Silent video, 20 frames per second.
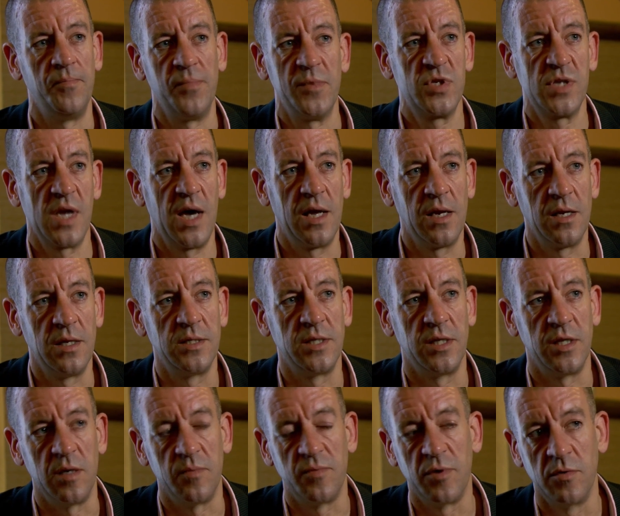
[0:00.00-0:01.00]
scandals
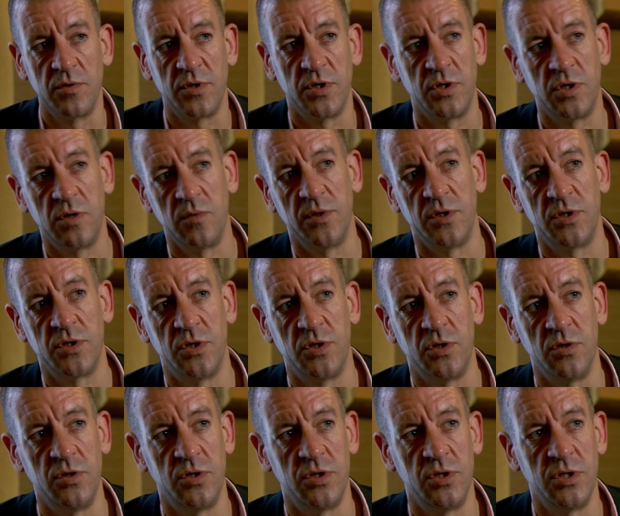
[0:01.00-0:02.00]
and the approaches to
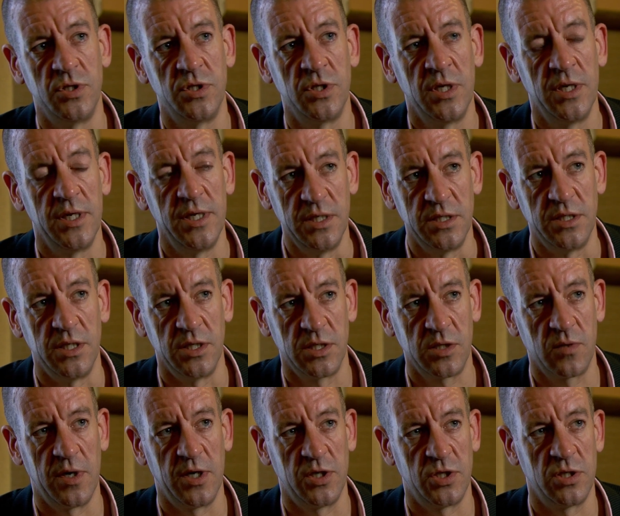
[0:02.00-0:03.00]
institutions is this
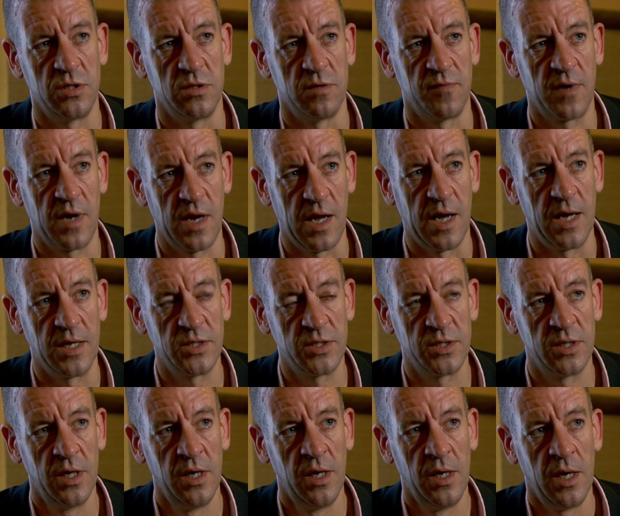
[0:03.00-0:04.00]
question of class.